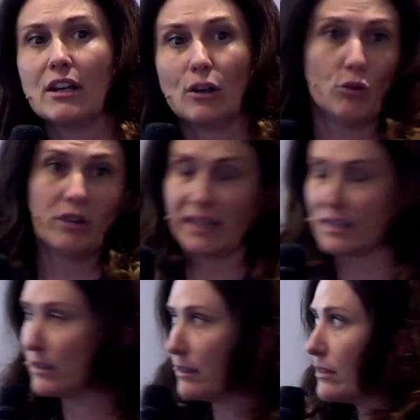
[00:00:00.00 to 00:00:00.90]
or an
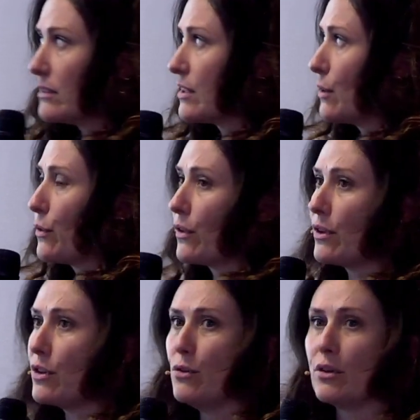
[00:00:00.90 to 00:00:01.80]
adult so that
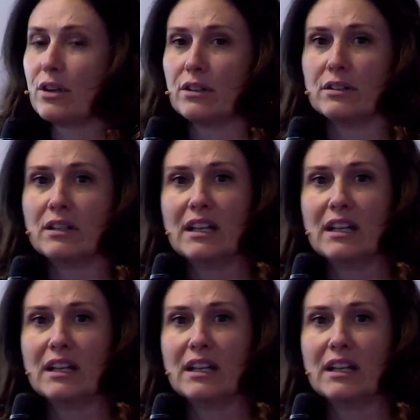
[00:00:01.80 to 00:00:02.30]
you can